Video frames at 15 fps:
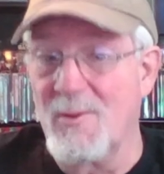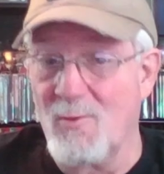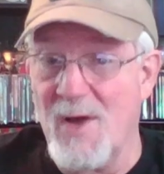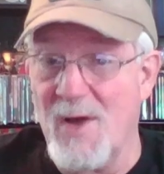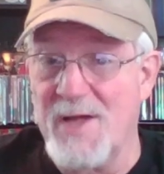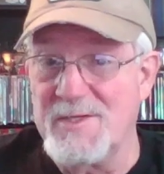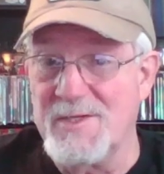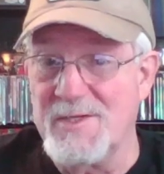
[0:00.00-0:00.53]

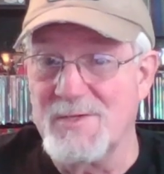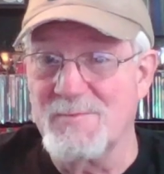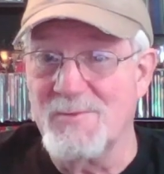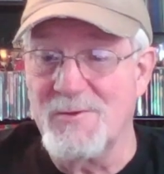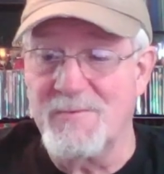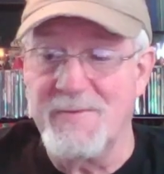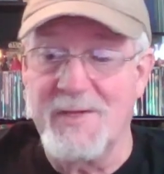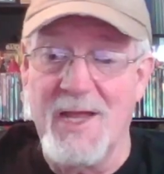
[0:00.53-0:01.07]
watch this
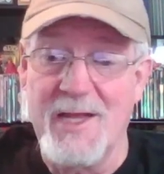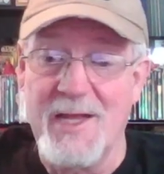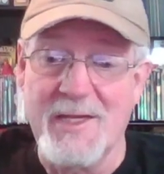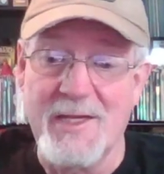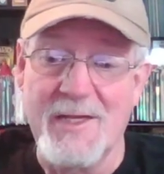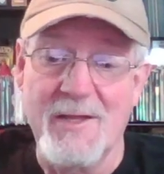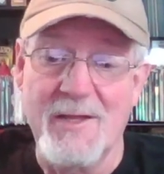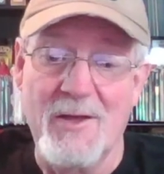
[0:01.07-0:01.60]
movie like
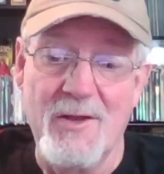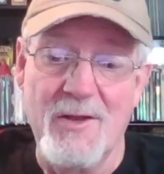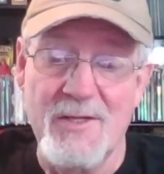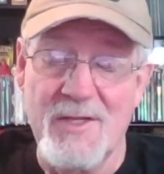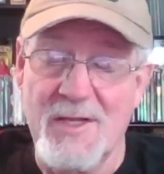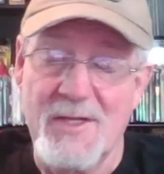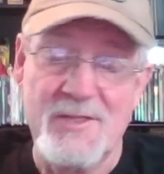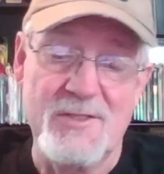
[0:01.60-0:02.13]
it, on,
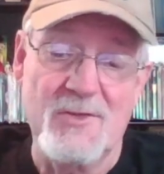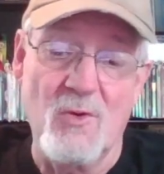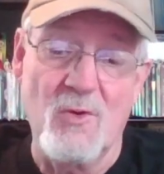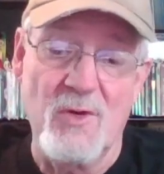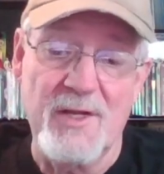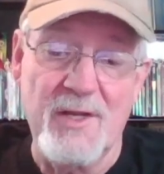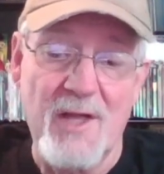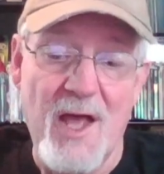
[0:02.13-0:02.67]
at least
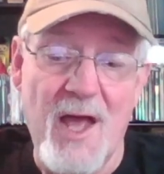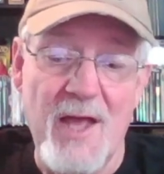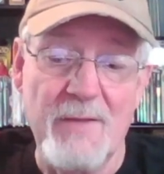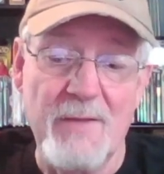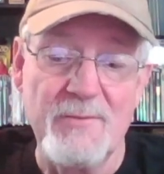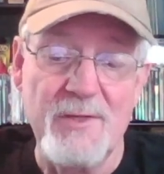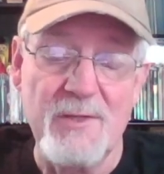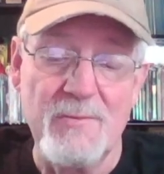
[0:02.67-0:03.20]
according to
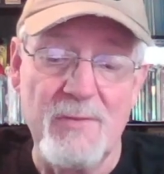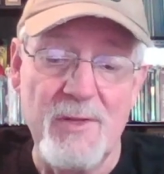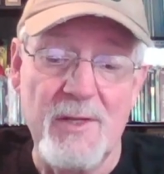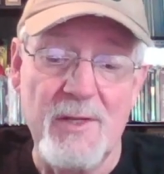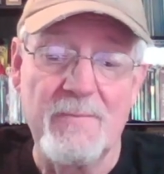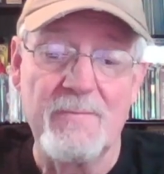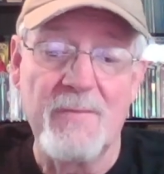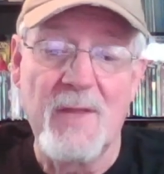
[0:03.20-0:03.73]
IMDb.
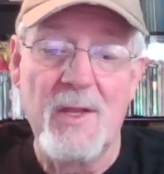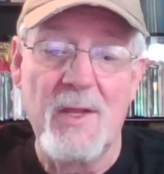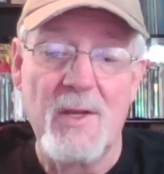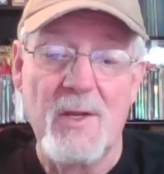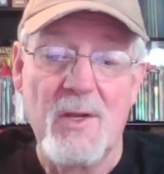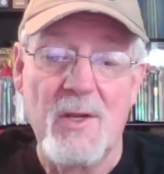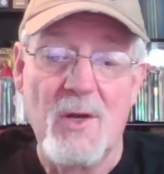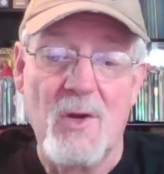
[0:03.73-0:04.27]

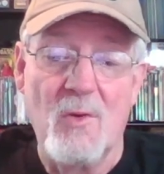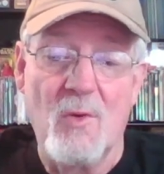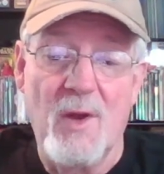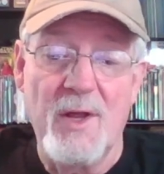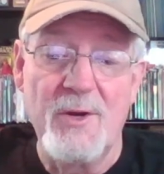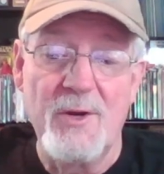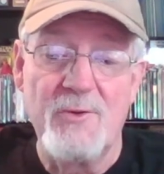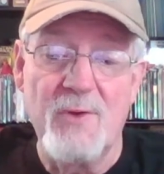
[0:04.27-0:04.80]

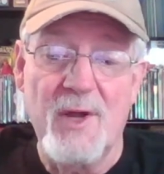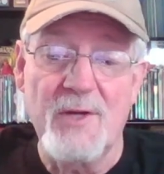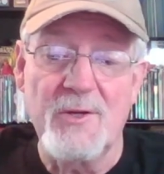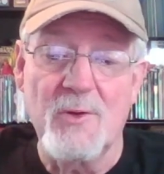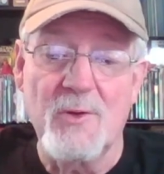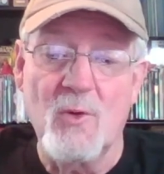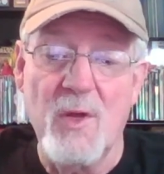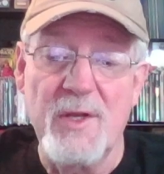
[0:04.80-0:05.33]

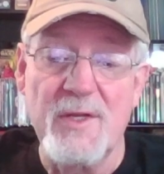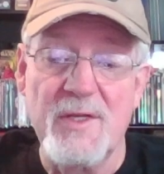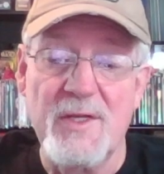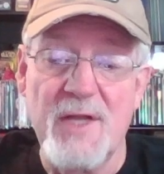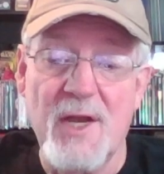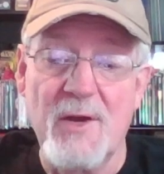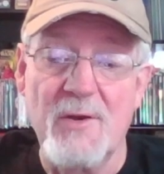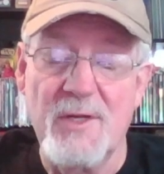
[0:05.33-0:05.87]
Writer-director Quentin
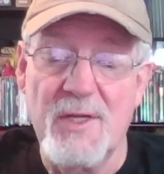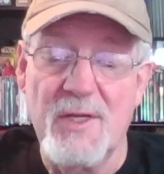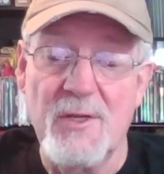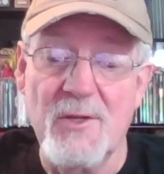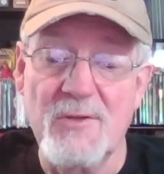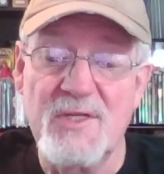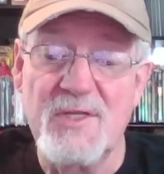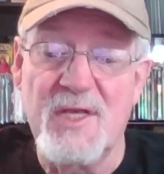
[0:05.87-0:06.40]

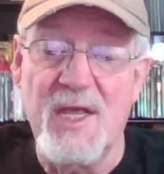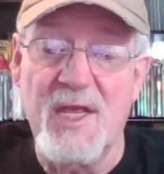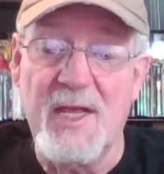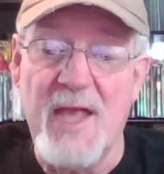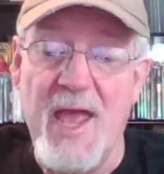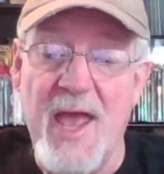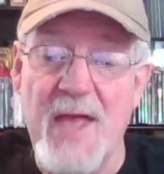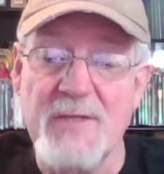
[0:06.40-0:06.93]
Tarantino's
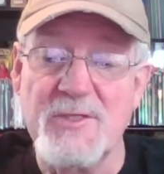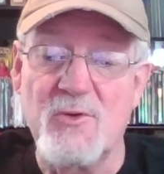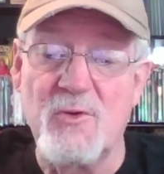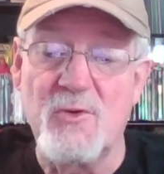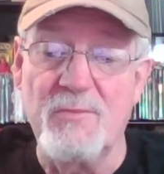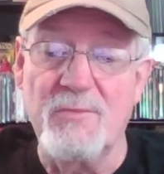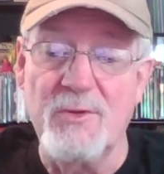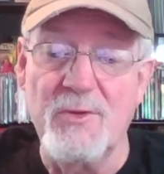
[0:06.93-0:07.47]
kick-ass
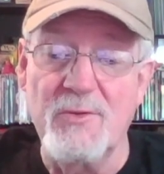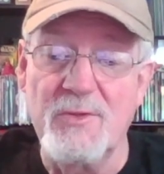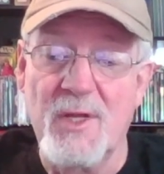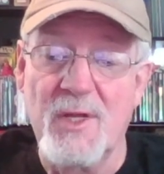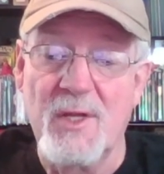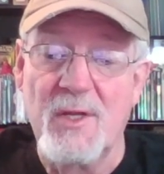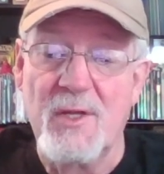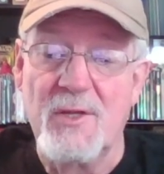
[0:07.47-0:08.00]
tribute
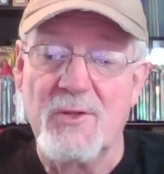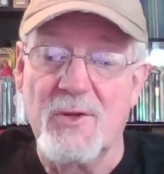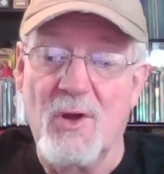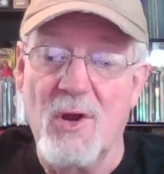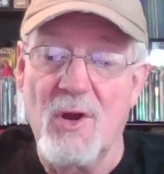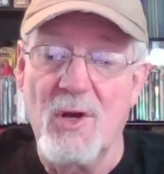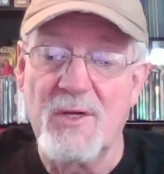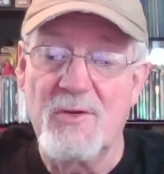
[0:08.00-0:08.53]
to
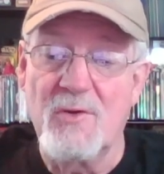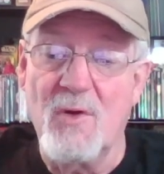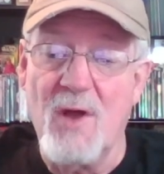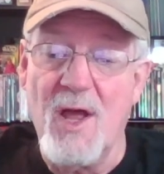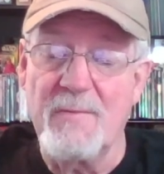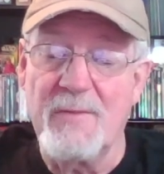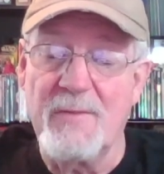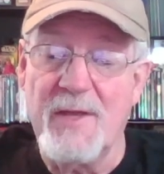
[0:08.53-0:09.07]
hard
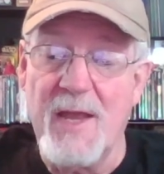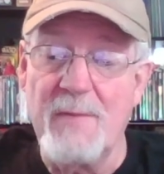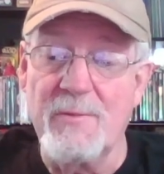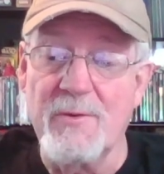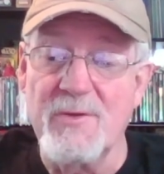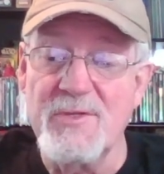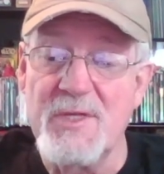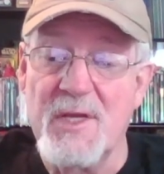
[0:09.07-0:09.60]
crime
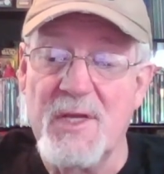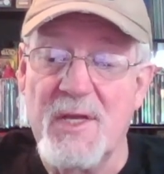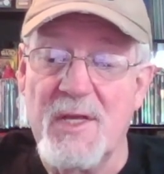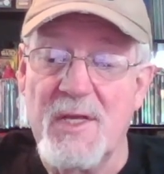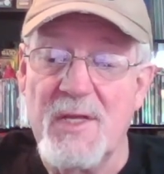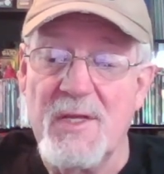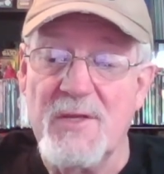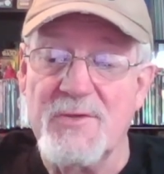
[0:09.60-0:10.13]
capers
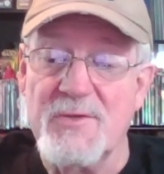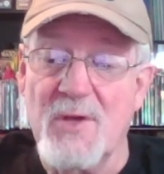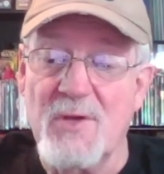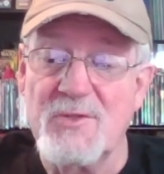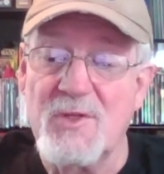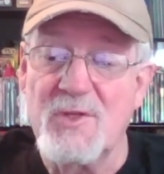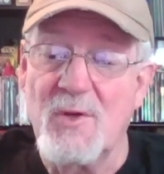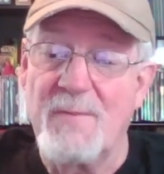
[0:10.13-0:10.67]
is
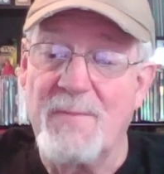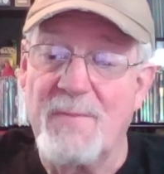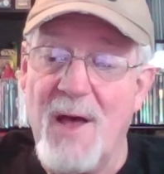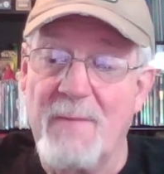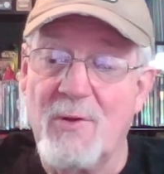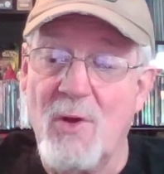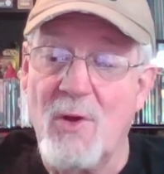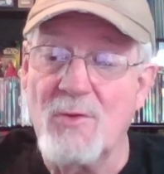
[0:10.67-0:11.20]
also a
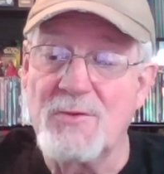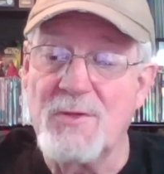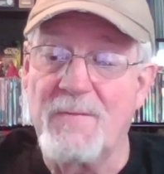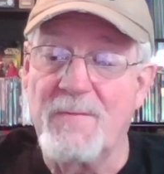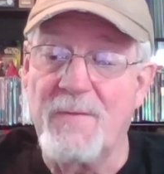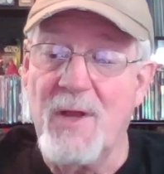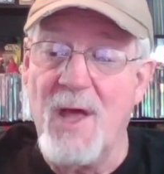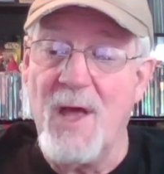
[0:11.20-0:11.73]
pop culture
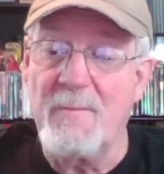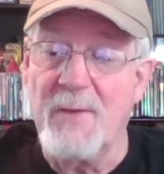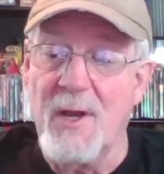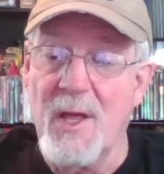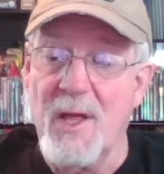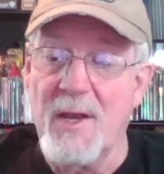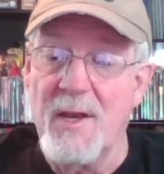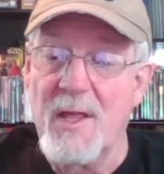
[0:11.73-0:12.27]

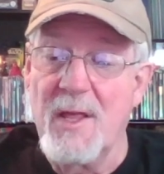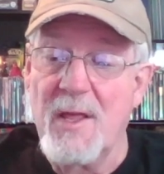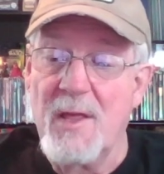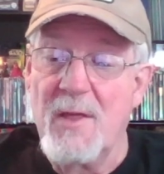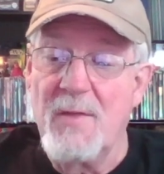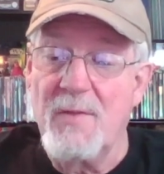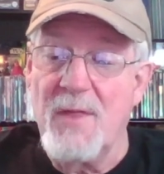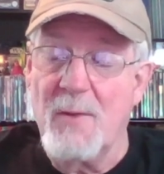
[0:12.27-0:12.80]
phenomenon
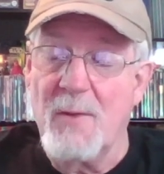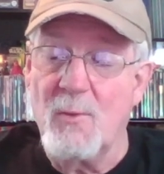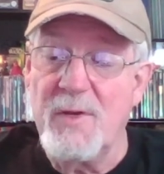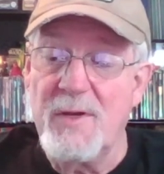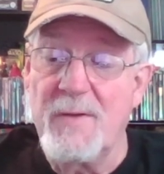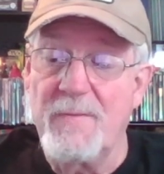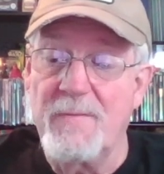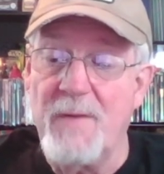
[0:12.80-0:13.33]
that
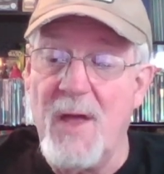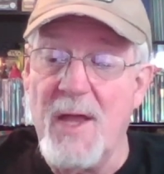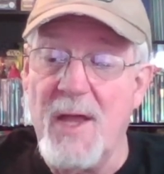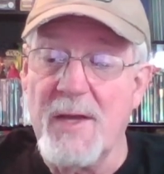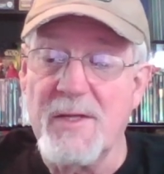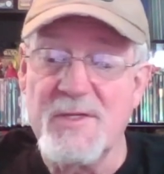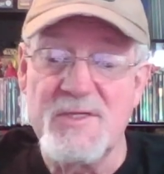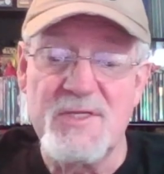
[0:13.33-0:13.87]

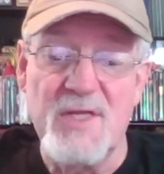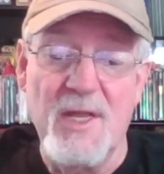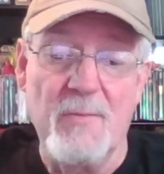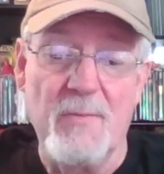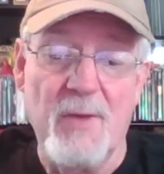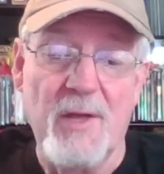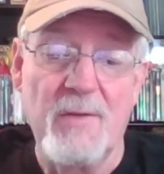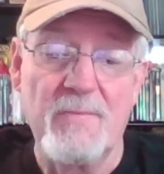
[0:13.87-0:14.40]
redefined cinema.